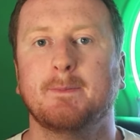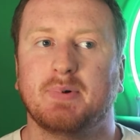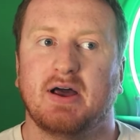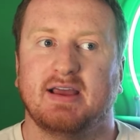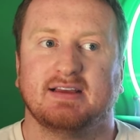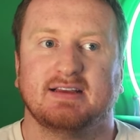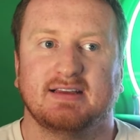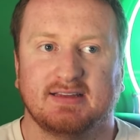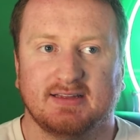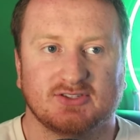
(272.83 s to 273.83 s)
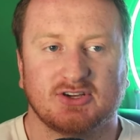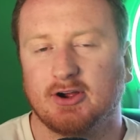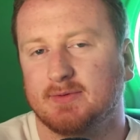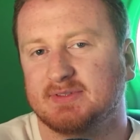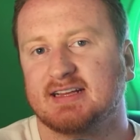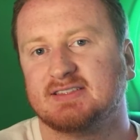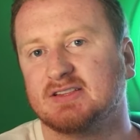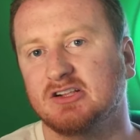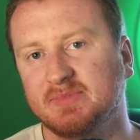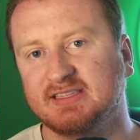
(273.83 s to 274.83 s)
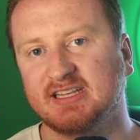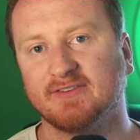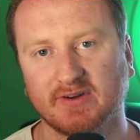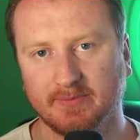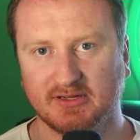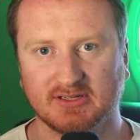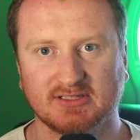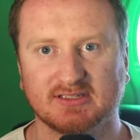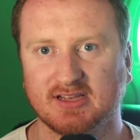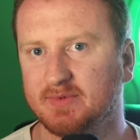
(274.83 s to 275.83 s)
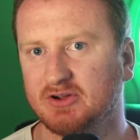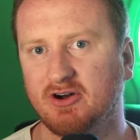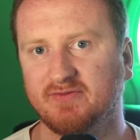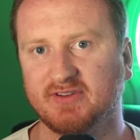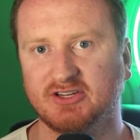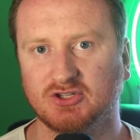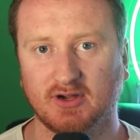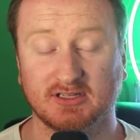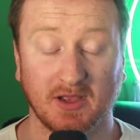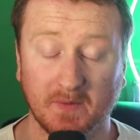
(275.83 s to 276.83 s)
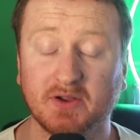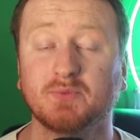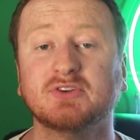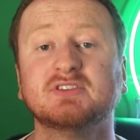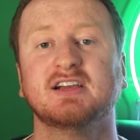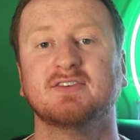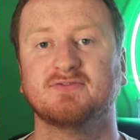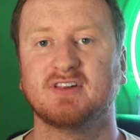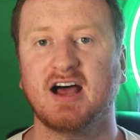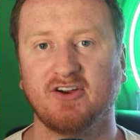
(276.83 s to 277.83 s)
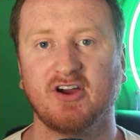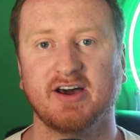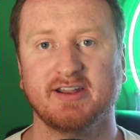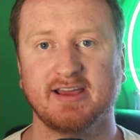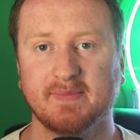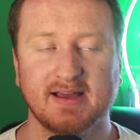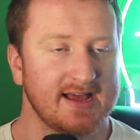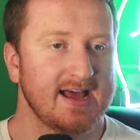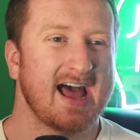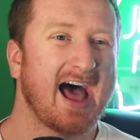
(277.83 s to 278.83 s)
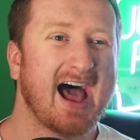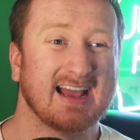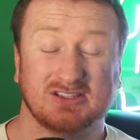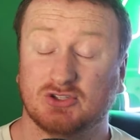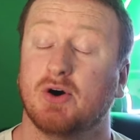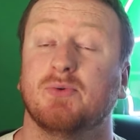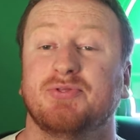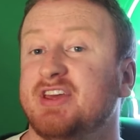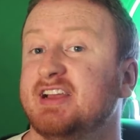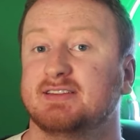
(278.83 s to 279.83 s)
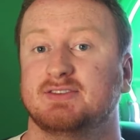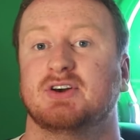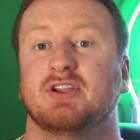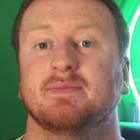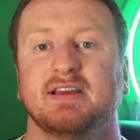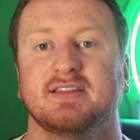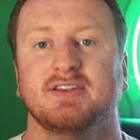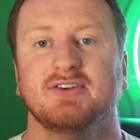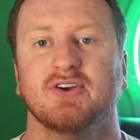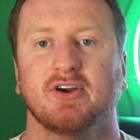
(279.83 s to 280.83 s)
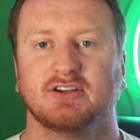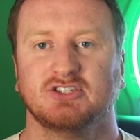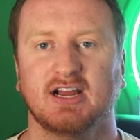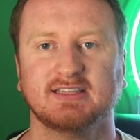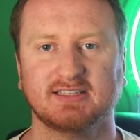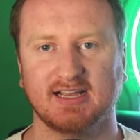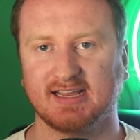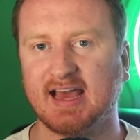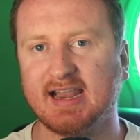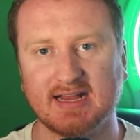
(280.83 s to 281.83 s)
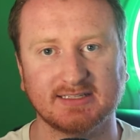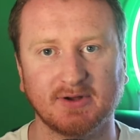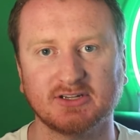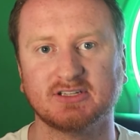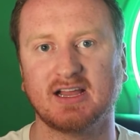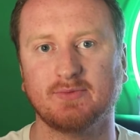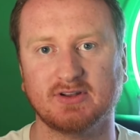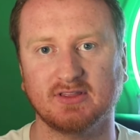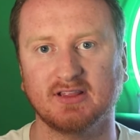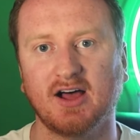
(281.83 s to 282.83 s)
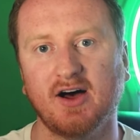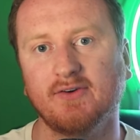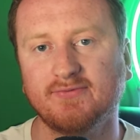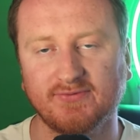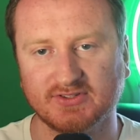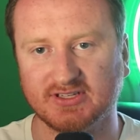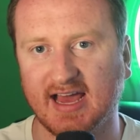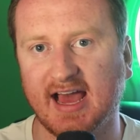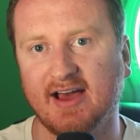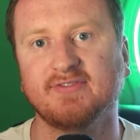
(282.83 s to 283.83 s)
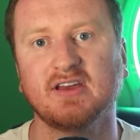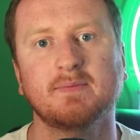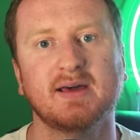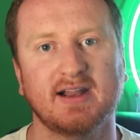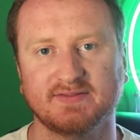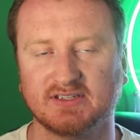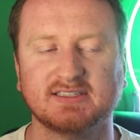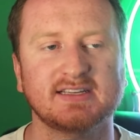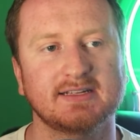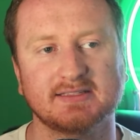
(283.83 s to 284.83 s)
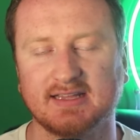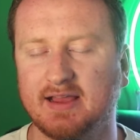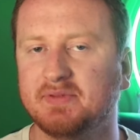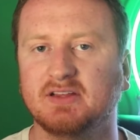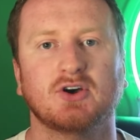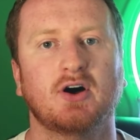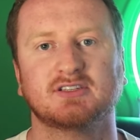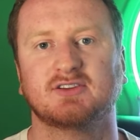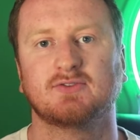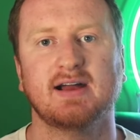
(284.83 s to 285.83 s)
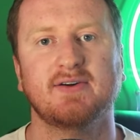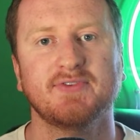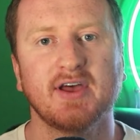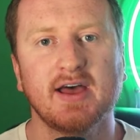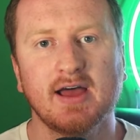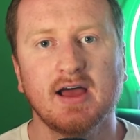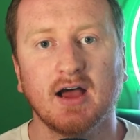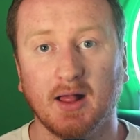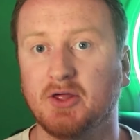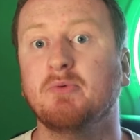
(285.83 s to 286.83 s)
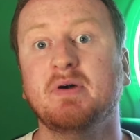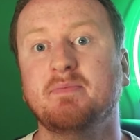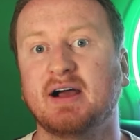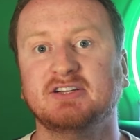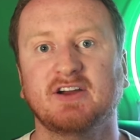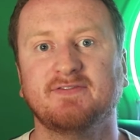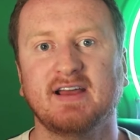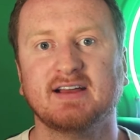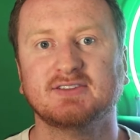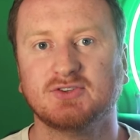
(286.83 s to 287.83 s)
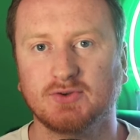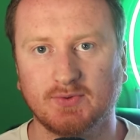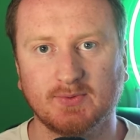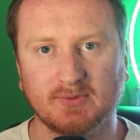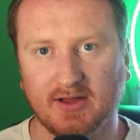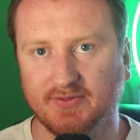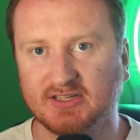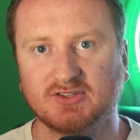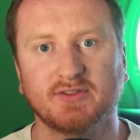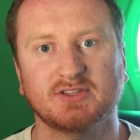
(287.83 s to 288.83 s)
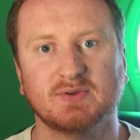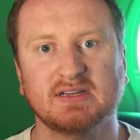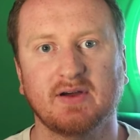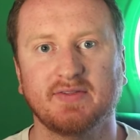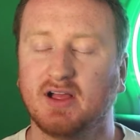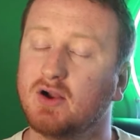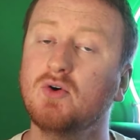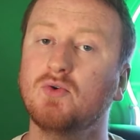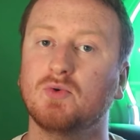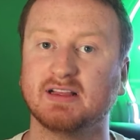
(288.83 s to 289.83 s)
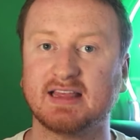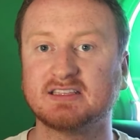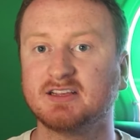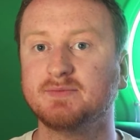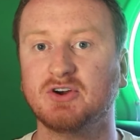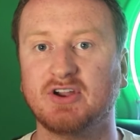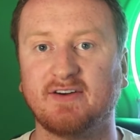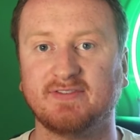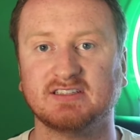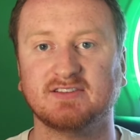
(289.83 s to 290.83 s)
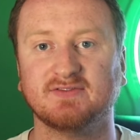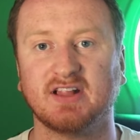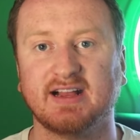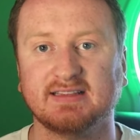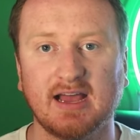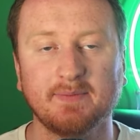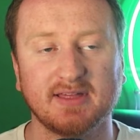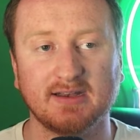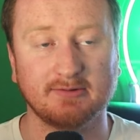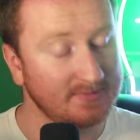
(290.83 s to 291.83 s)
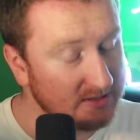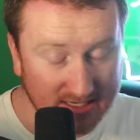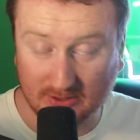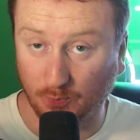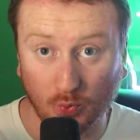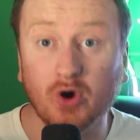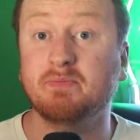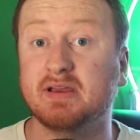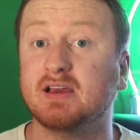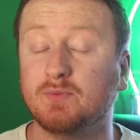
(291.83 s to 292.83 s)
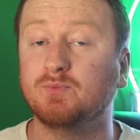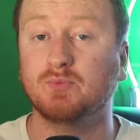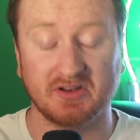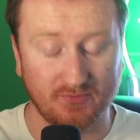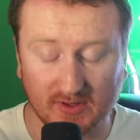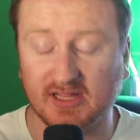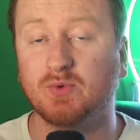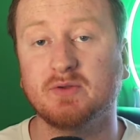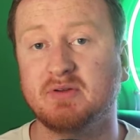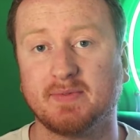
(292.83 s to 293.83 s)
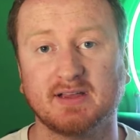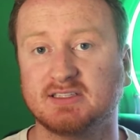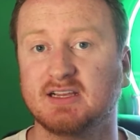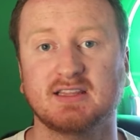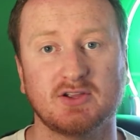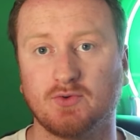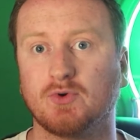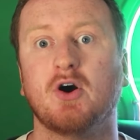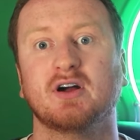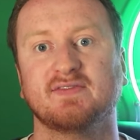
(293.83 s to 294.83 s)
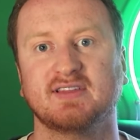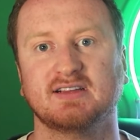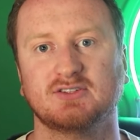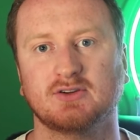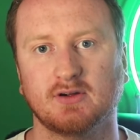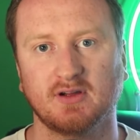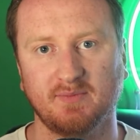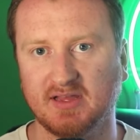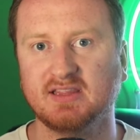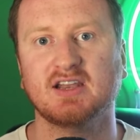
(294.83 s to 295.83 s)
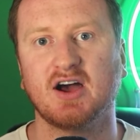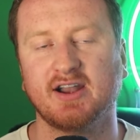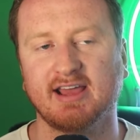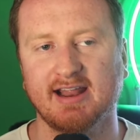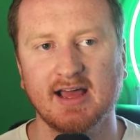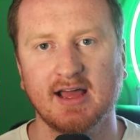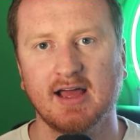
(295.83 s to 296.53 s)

But his circumstance is a little bit different because he's coming off an injury. Someone will take a flyer on him. I don't think it's going to be the New York Jets. Again, as much as I would love to have him, and I've just seen his name being tossed around a little bit by Jeff fans who, you know, they saw the tweet go out and they're like, ooh, like, that's some good offensive line depth. And it would be. It really would be. I'm not saying that you're wrong if that's your opinion on it.